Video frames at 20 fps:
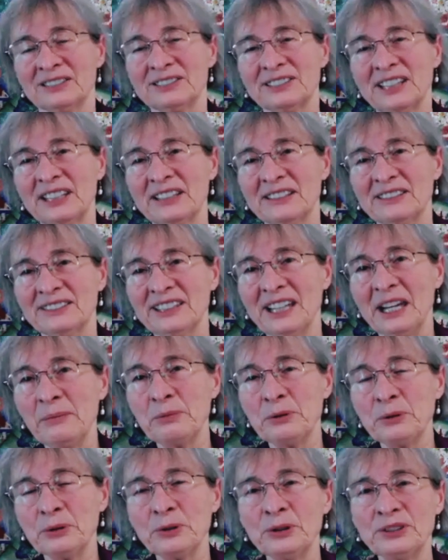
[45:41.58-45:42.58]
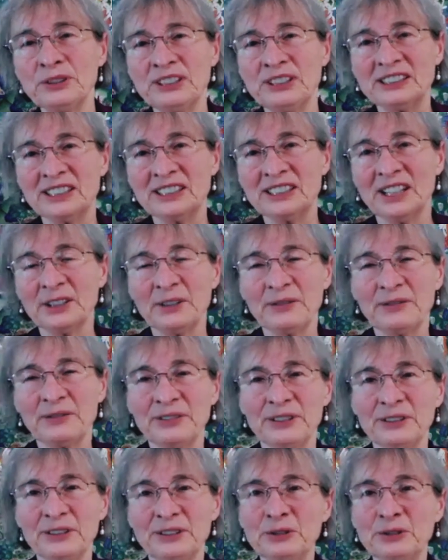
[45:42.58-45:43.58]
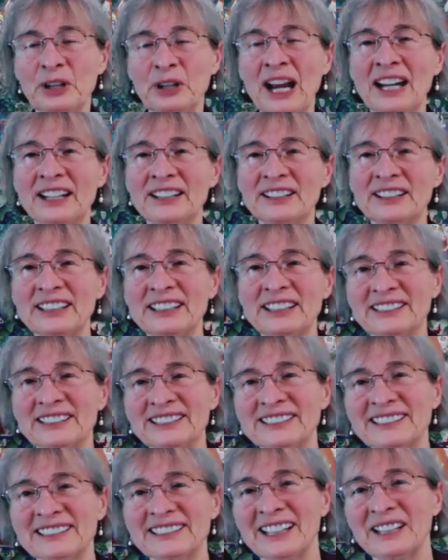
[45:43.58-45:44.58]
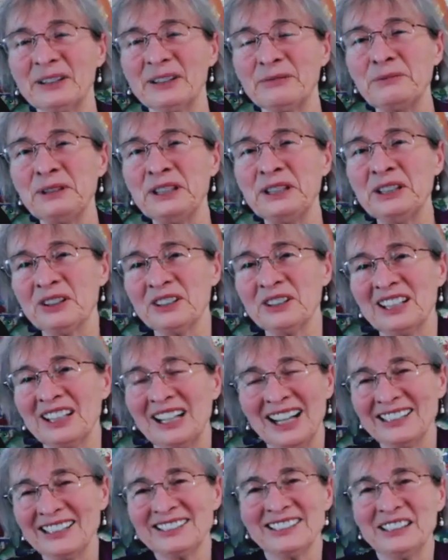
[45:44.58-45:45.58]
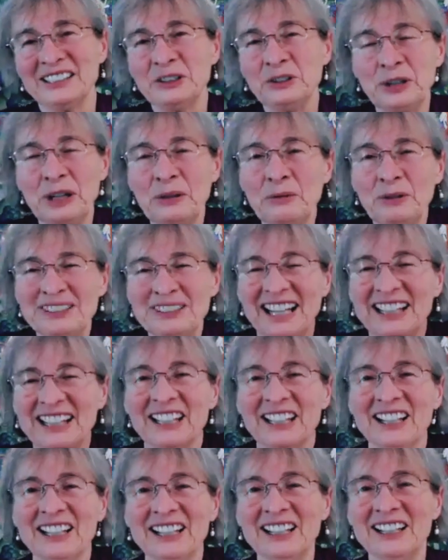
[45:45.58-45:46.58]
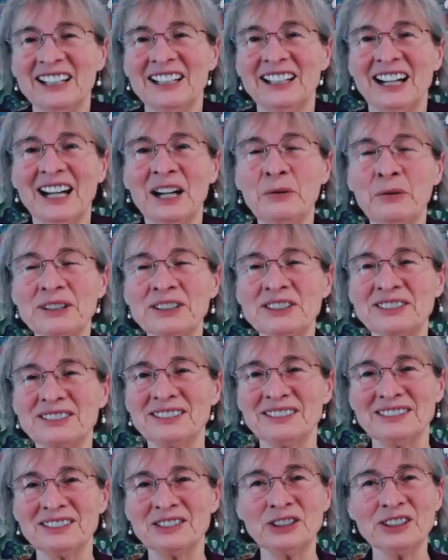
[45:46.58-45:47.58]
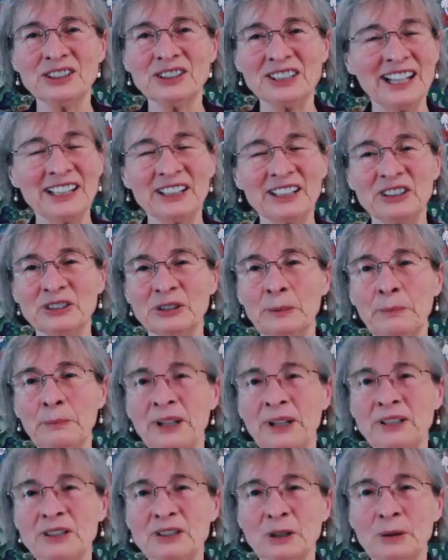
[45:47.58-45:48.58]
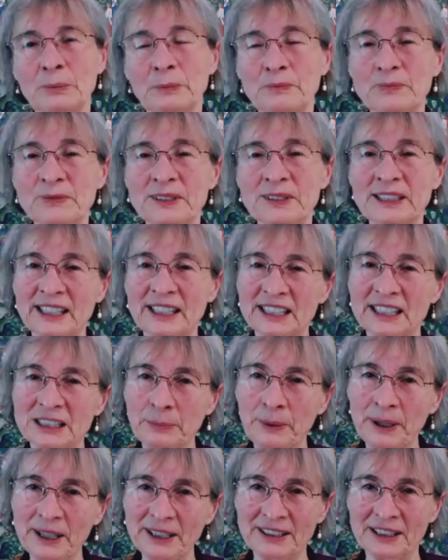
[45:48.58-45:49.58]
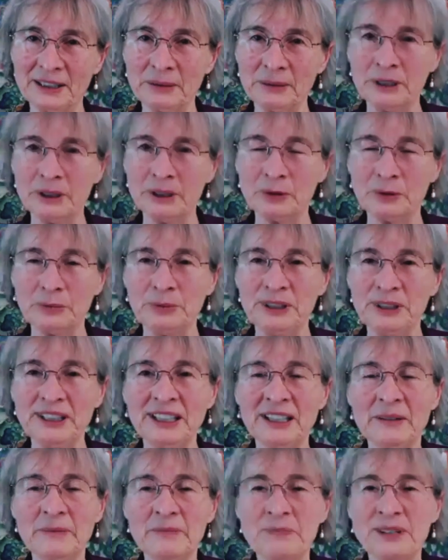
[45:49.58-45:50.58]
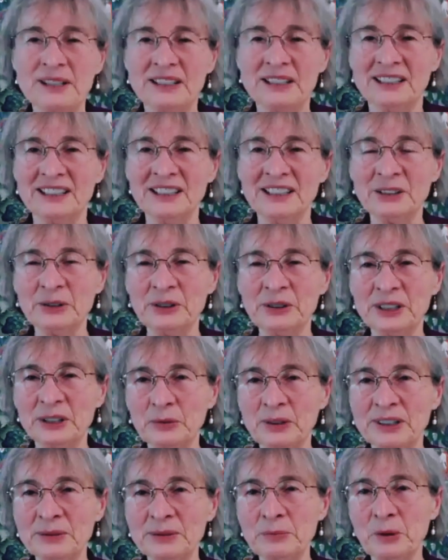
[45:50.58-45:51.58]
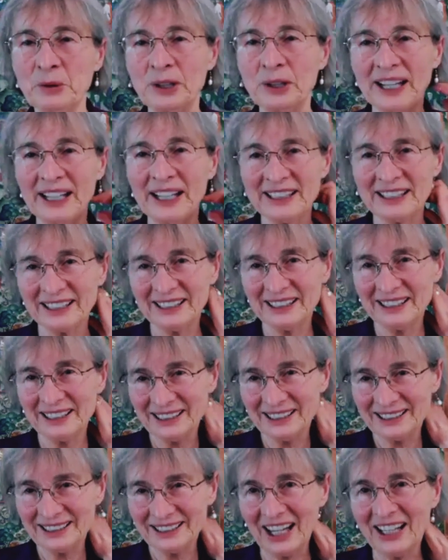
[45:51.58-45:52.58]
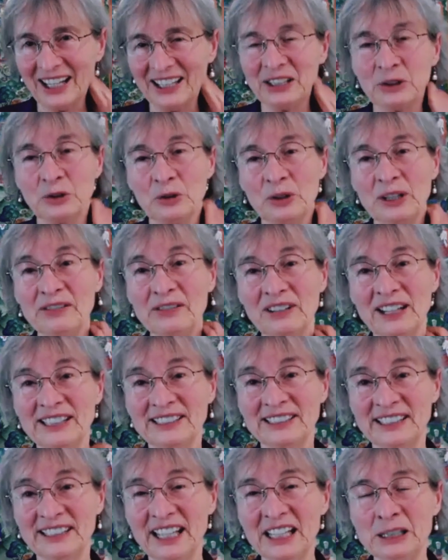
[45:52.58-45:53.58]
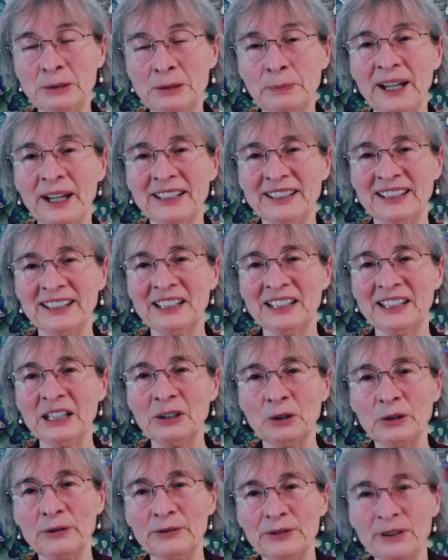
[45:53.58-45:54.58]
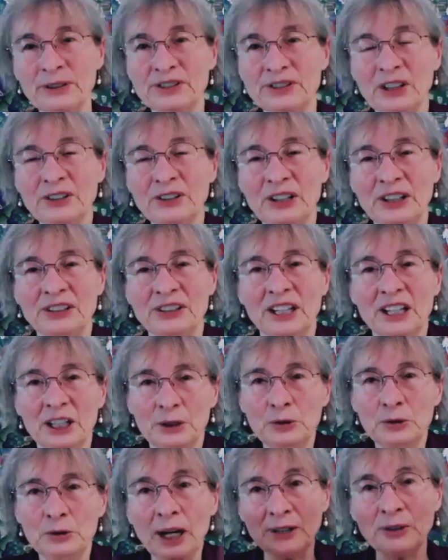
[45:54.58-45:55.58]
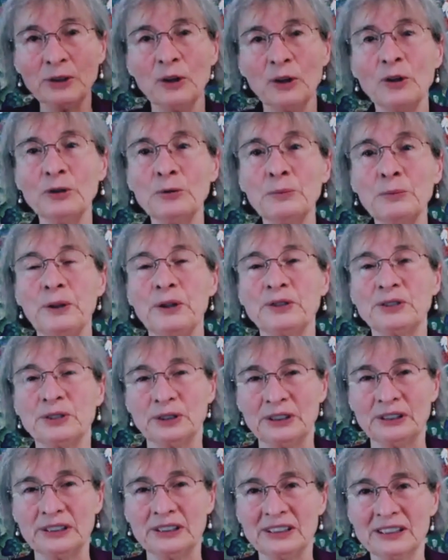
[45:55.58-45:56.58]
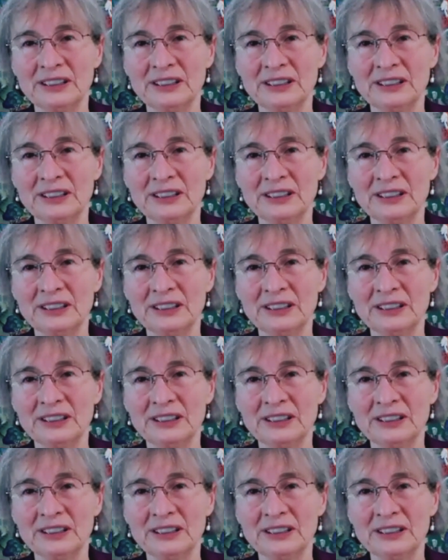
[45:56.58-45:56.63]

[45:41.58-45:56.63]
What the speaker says: neighborhood, this kind of surroundings, this kind of middle class thing. I was just like the person they expected me to be. It was more like trying to live like they expect. And then all of a sudden, you are your own person.